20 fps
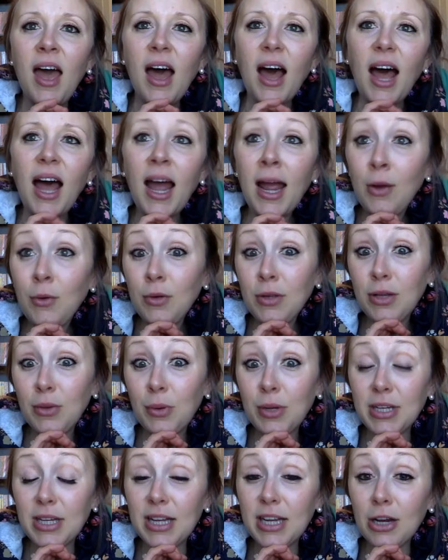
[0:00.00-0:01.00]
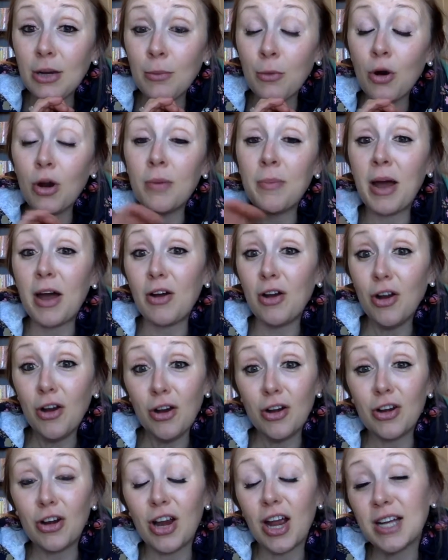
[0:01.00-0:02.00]
I really wanted to hear more about
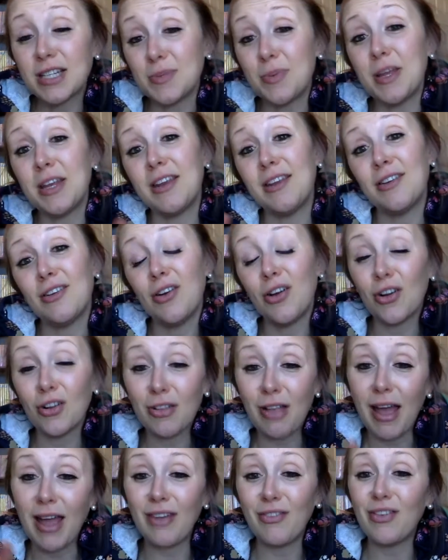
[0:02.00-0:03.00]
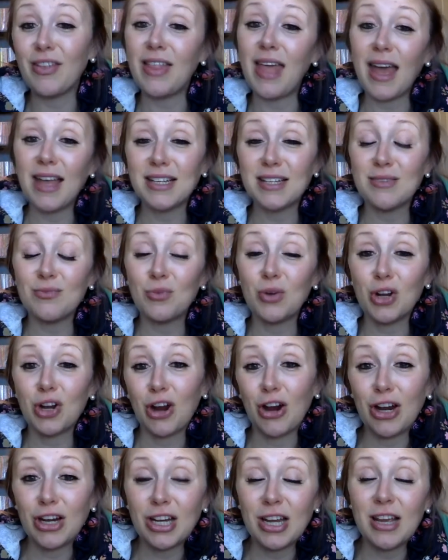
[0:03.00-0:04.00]
her and her husband and her life in that
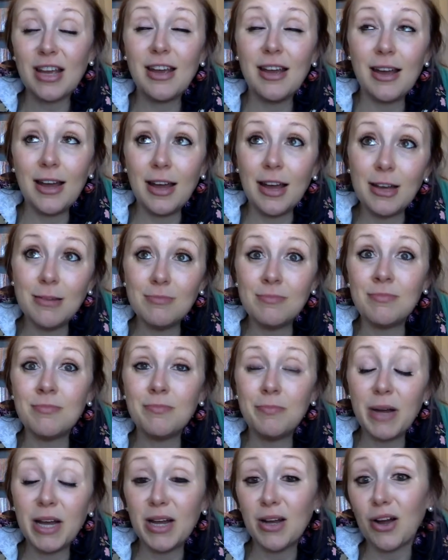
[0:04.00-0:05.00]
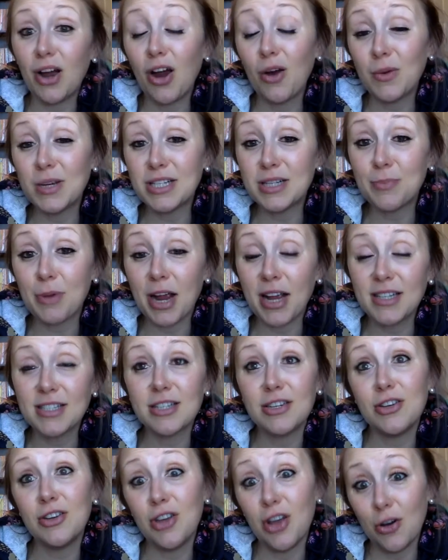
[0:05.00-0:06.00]
regard, but are we
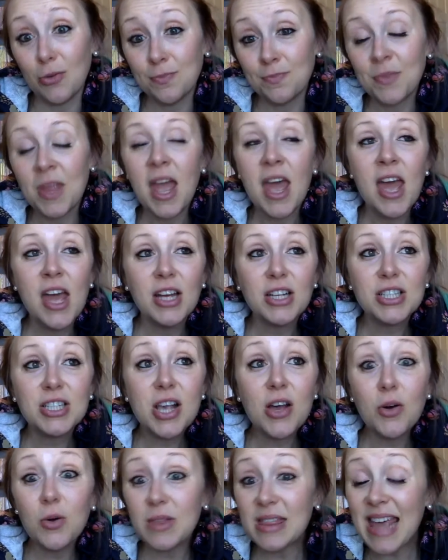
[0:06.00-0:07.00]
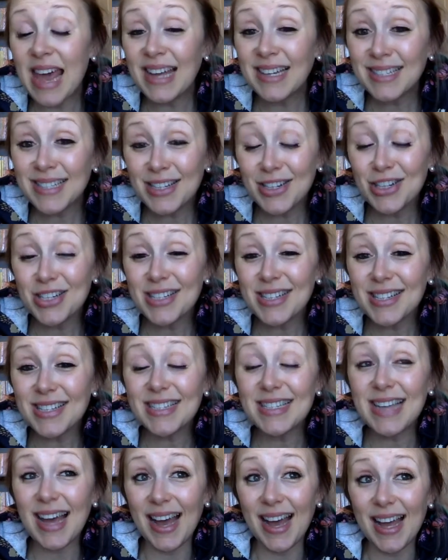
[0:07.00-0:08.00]
surprised? No. So that series
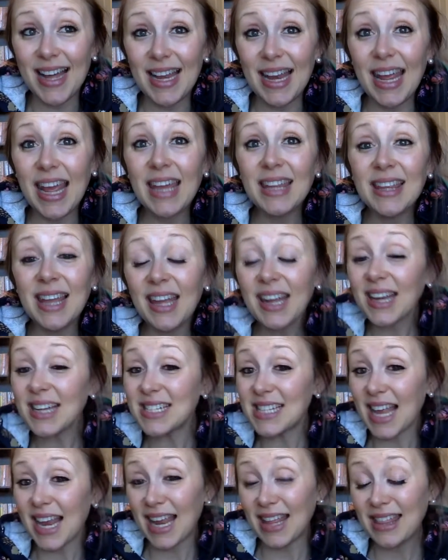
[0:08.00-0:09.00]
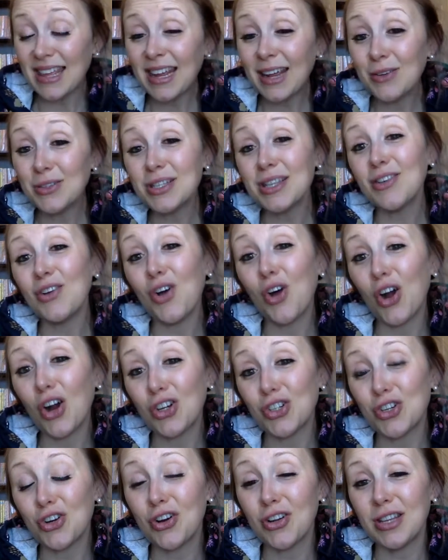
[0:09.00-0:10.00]
is done, and like I said, I think I was a little
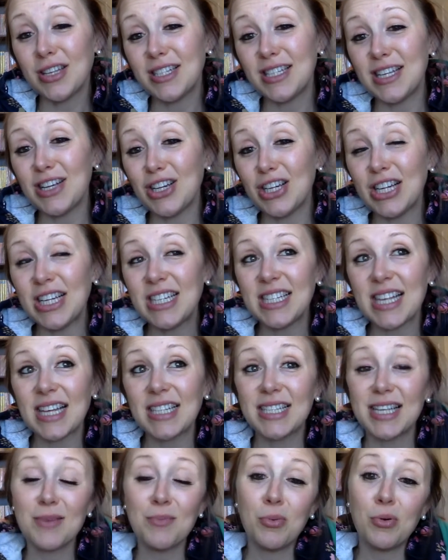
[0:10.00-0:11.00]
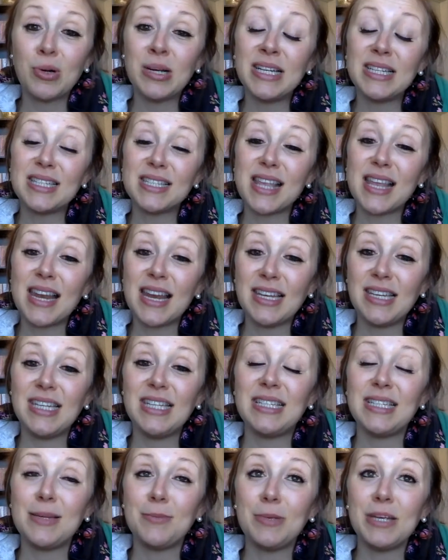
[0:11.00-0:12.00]
harsher on the series at some points than I
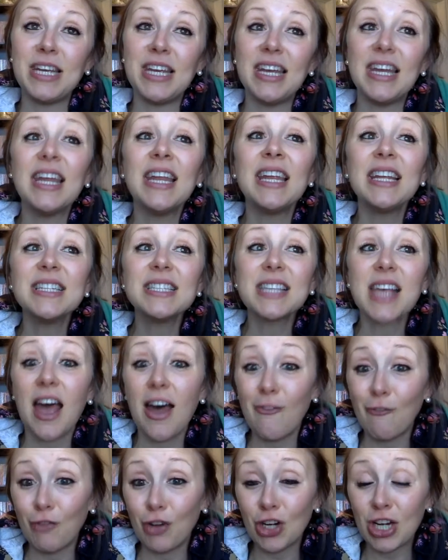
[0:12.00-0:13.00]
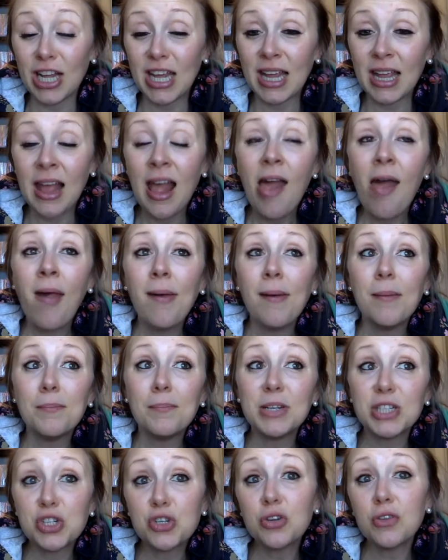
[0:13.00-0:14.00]
needed to be. It is comforting,
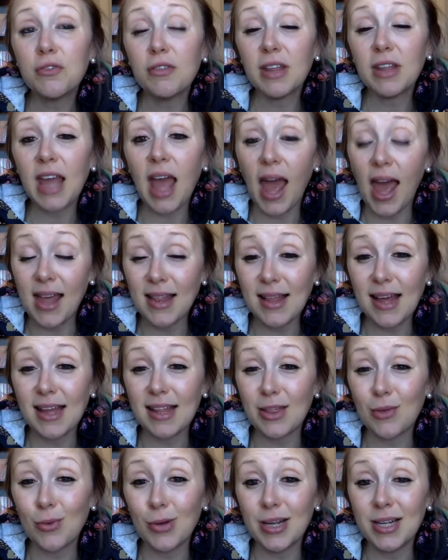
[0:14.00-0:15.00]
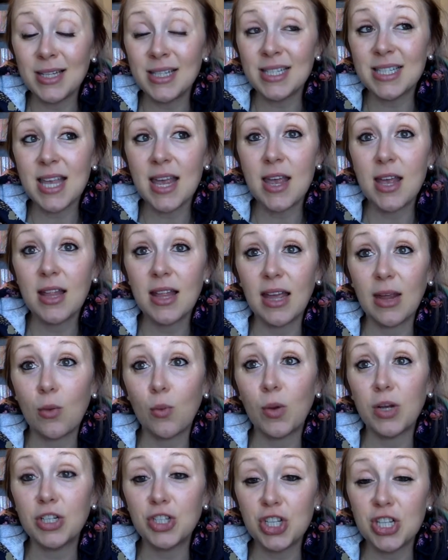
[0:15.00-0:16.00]
but truthfully, I like the ones like
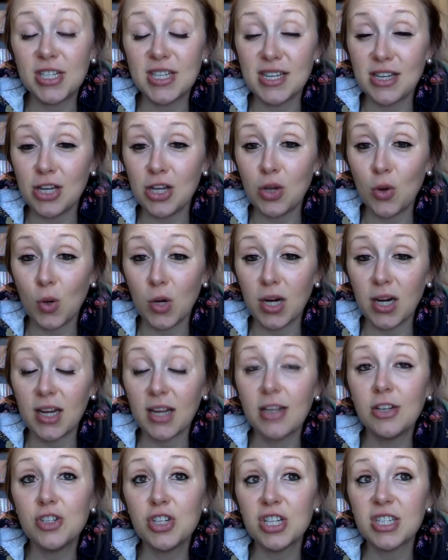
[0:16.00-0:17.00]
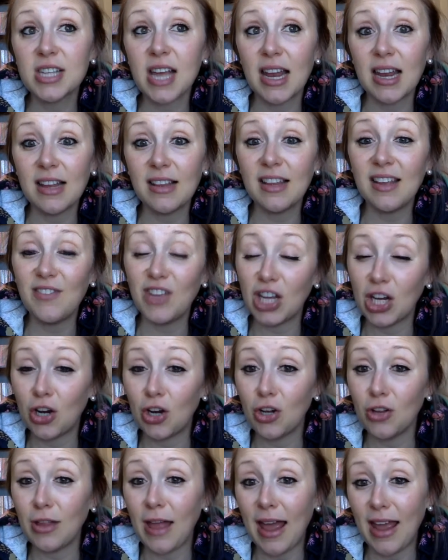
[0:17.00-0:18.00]
when she's in New York just kind of living
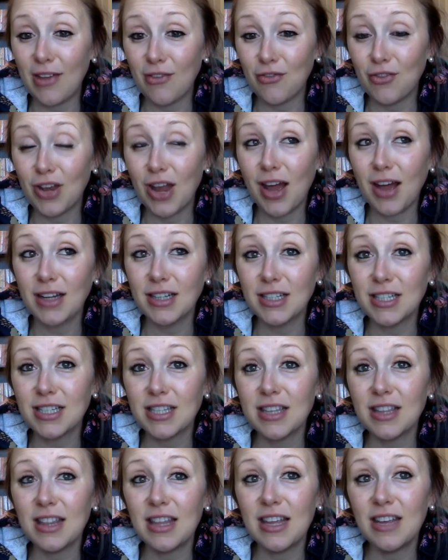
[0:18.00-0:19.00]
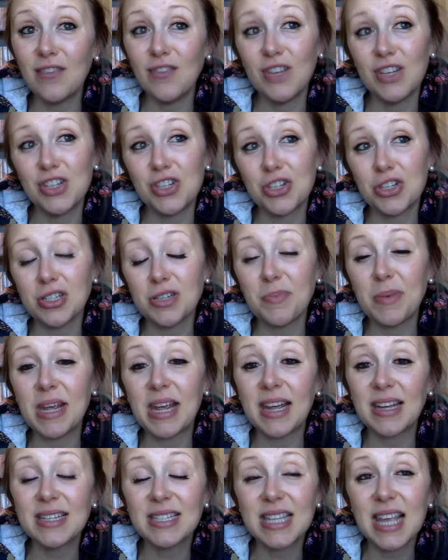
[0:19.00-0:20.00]
her life, not the adventures,
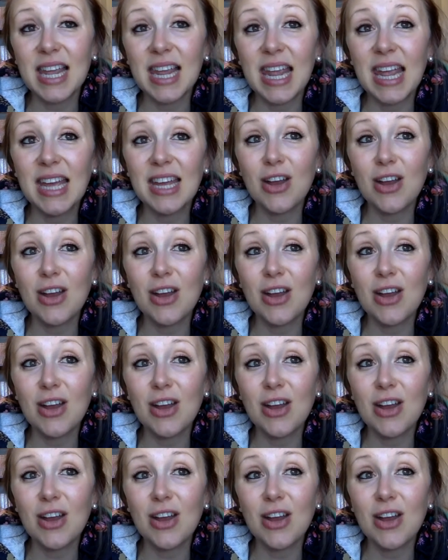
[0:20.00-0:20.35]
because they get